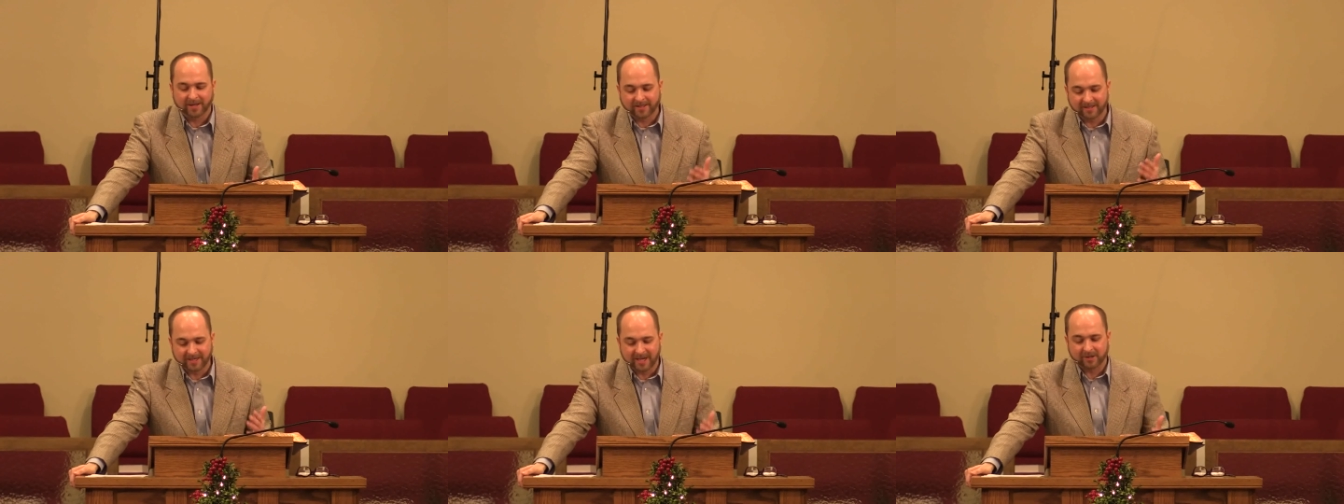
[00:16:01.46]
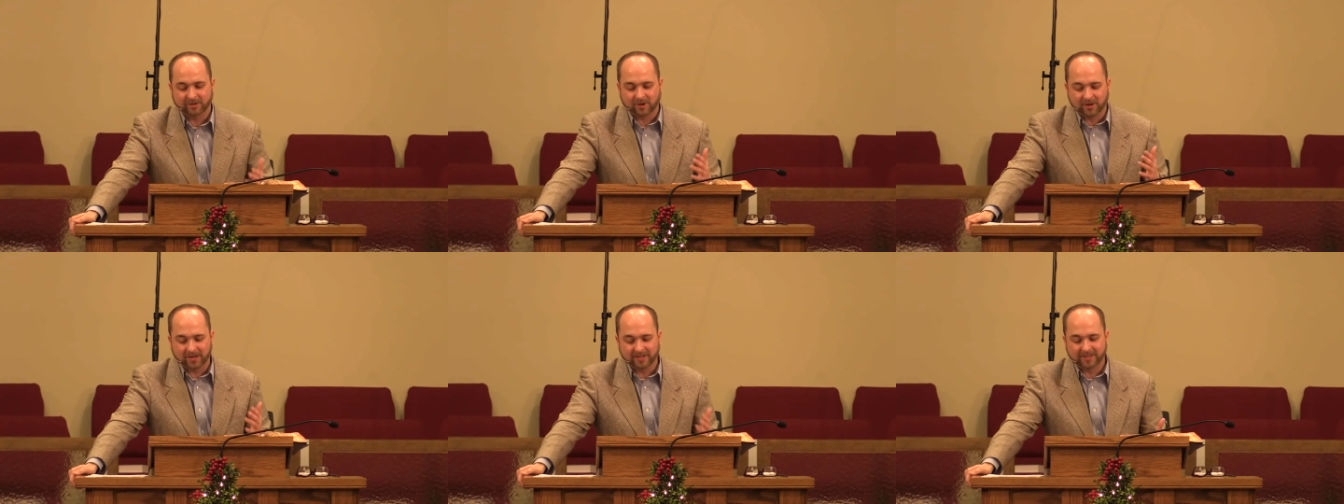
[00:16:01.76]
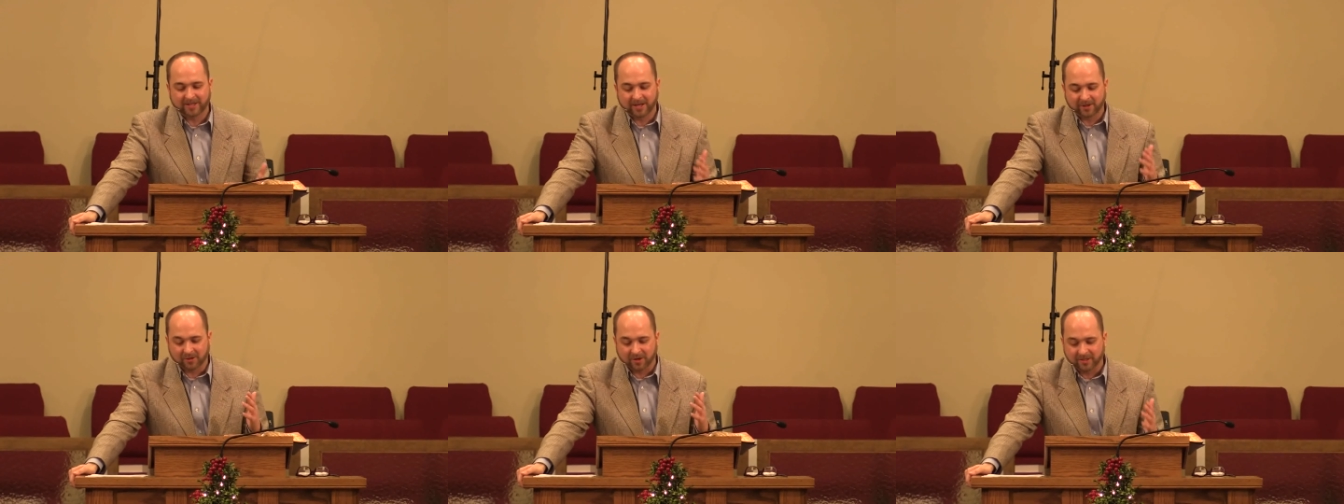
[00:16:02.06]
etc.,
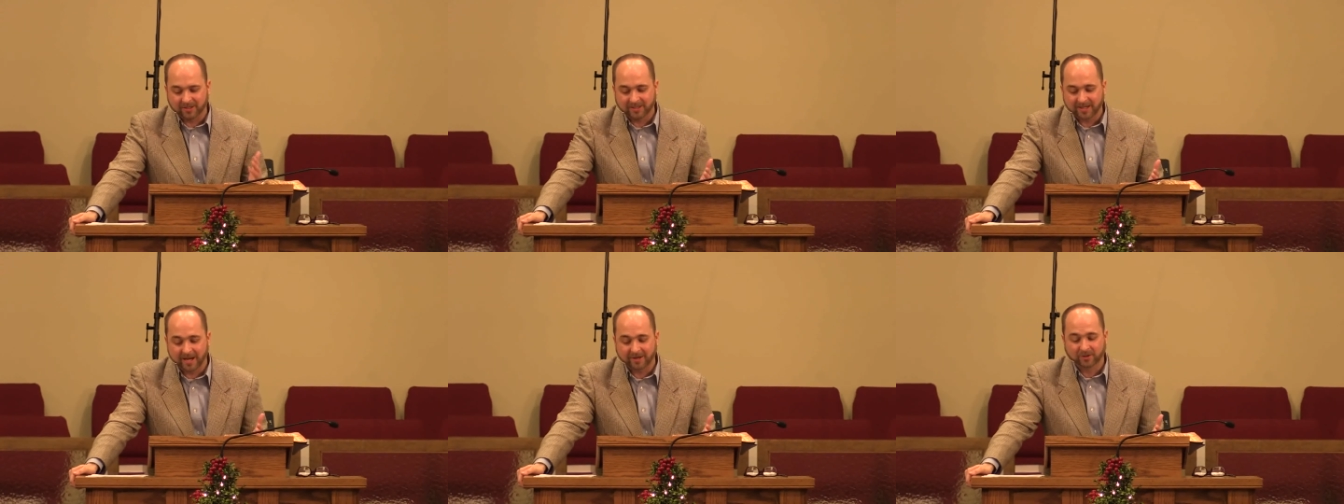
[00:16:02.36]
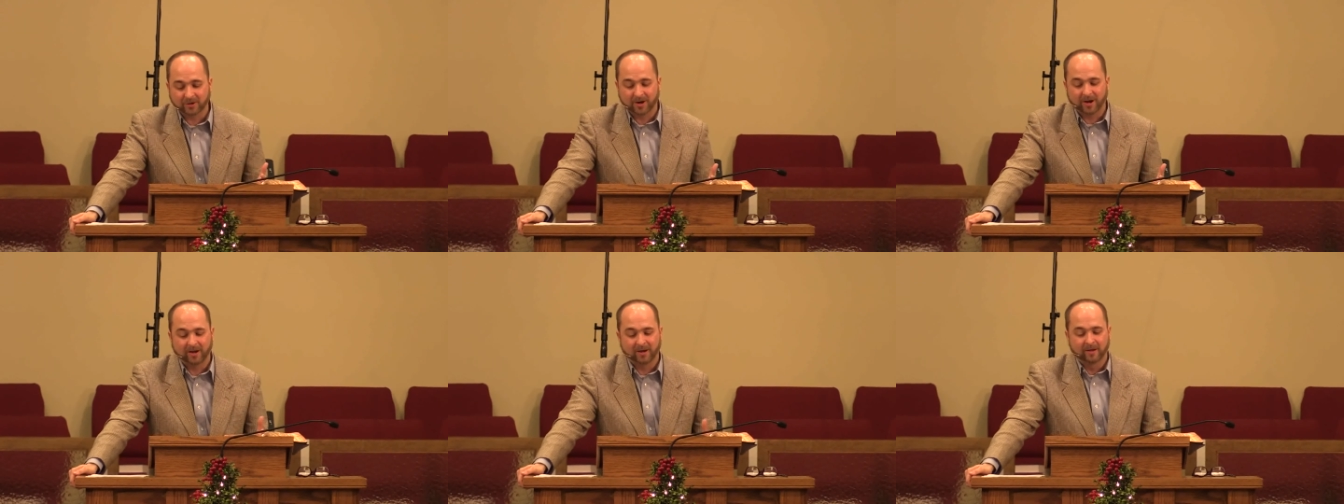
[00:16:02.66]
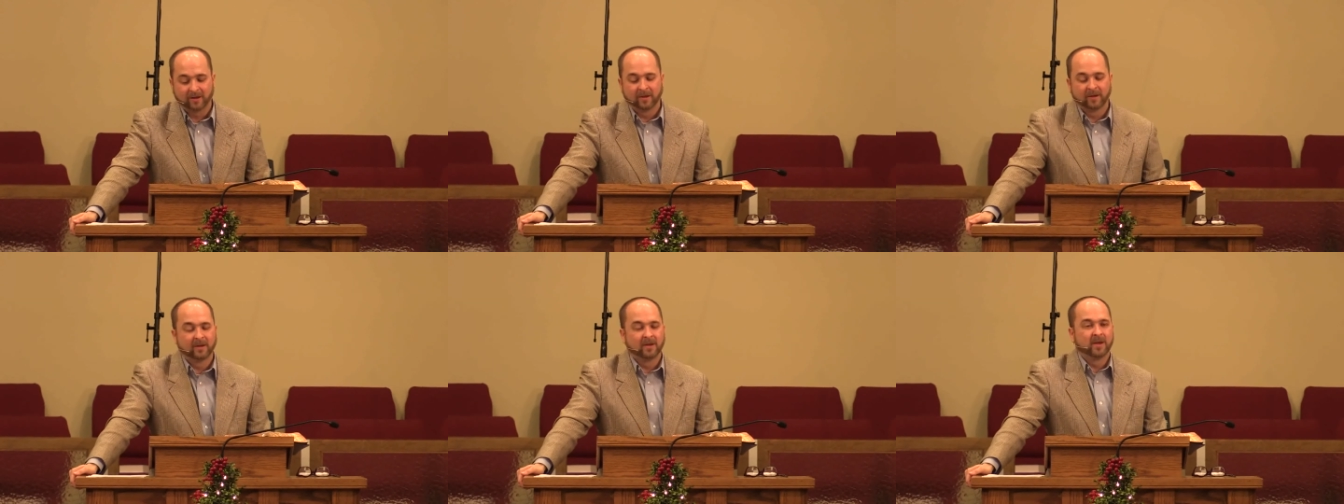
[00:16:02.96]
etc., etc.
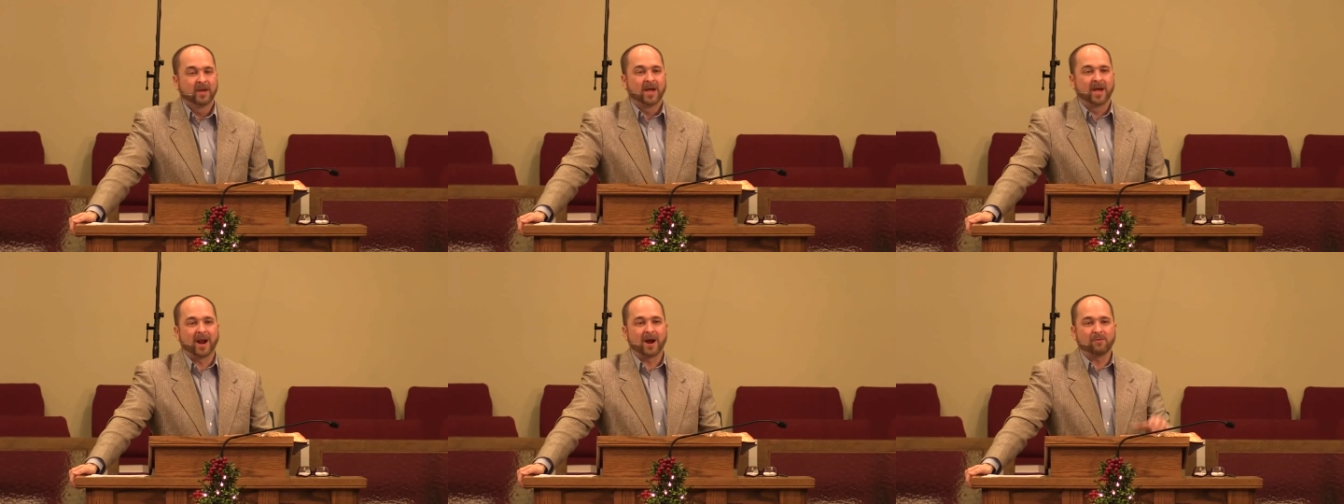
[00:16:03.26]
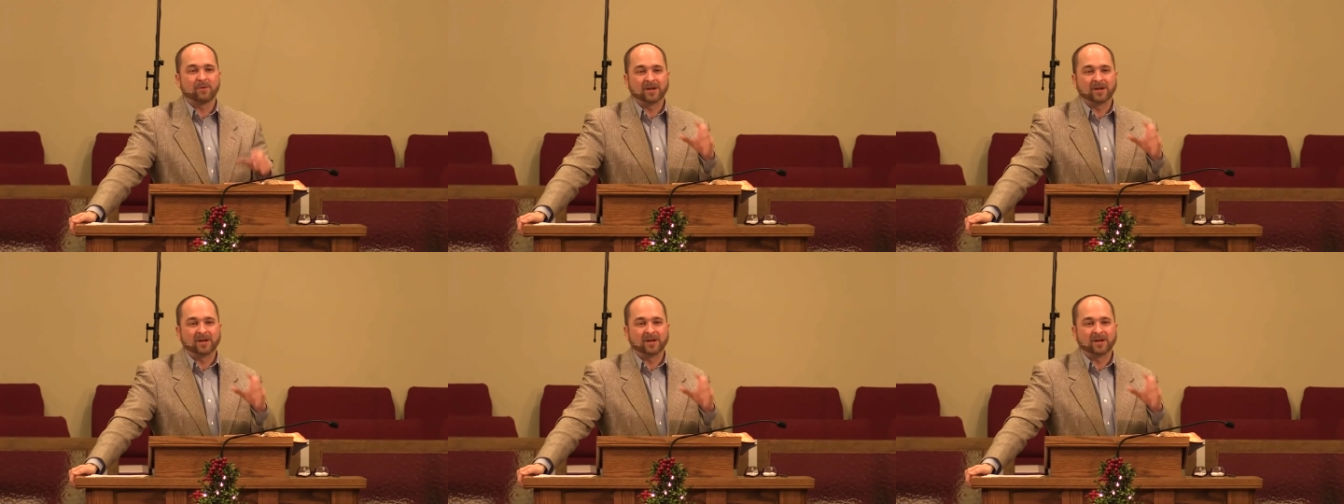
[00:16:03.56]
And I